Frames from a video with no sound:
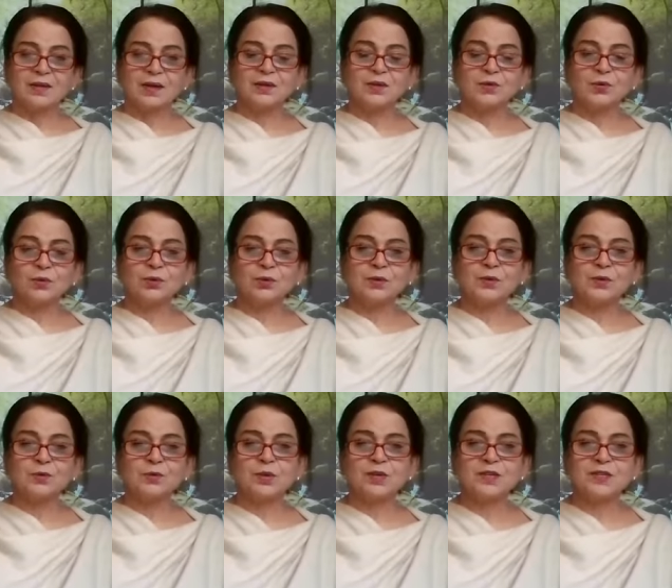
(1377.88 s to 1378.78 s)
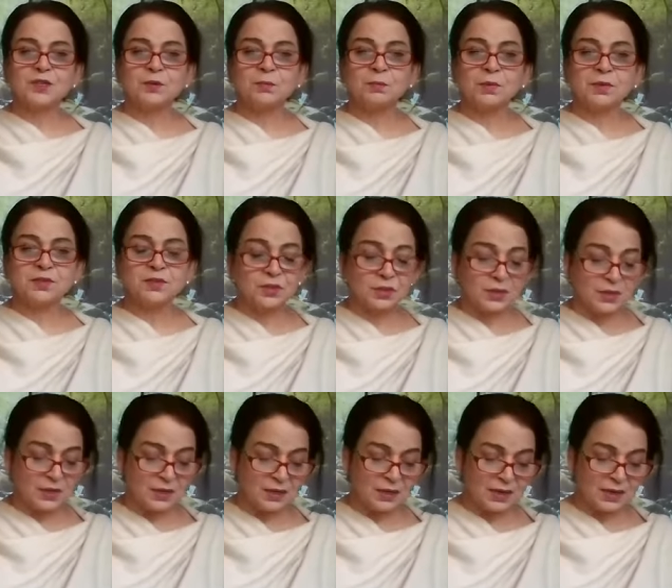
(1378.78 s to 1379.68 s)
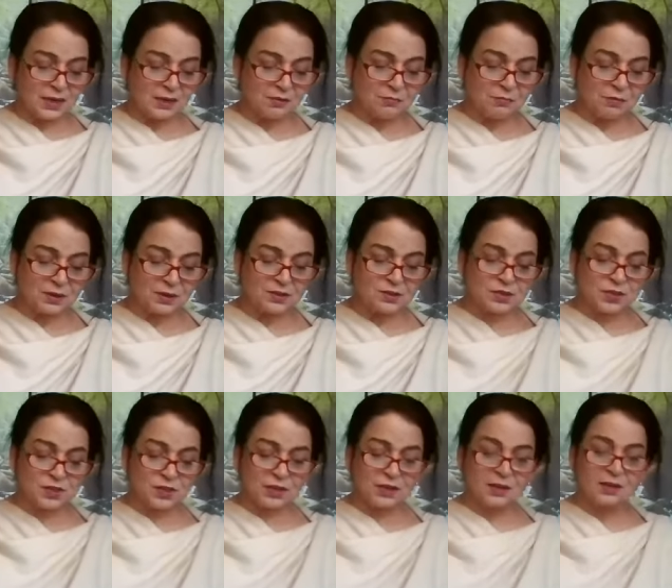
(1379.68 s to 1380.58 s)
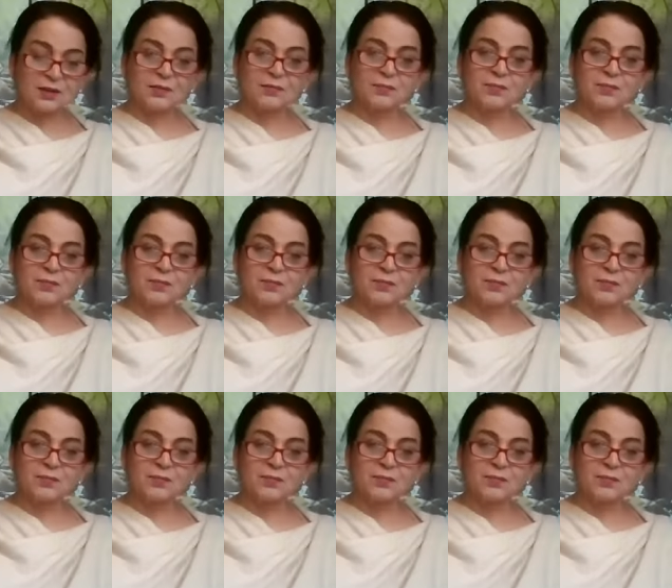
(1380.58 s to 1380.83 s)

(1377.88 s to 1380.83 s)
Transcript: I told you that samasti and vyasti